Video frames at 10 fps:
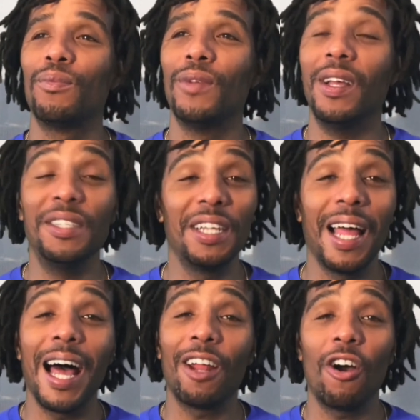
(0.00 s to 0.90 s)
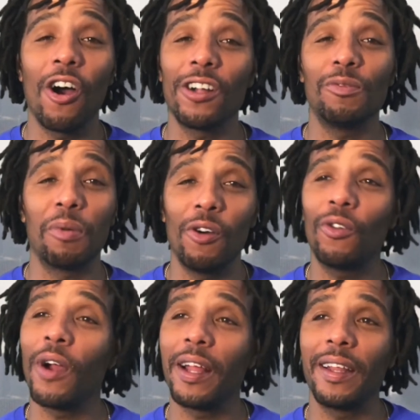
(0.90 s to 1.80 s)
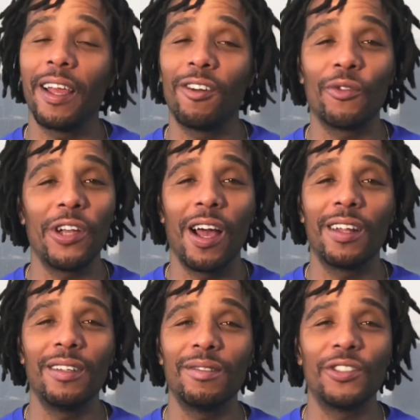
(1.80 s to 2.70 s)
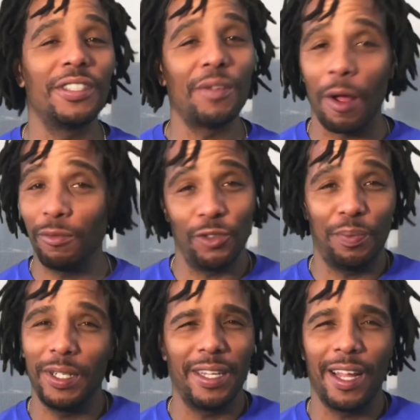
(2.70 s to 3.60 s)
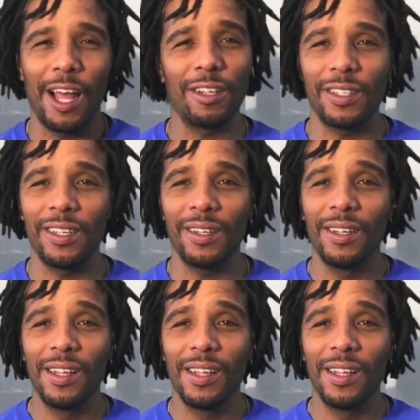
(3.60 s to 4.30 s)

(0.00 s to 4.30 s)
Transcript: There's a lot of hearts broke right now, Rihanna. I'm just putting that out there.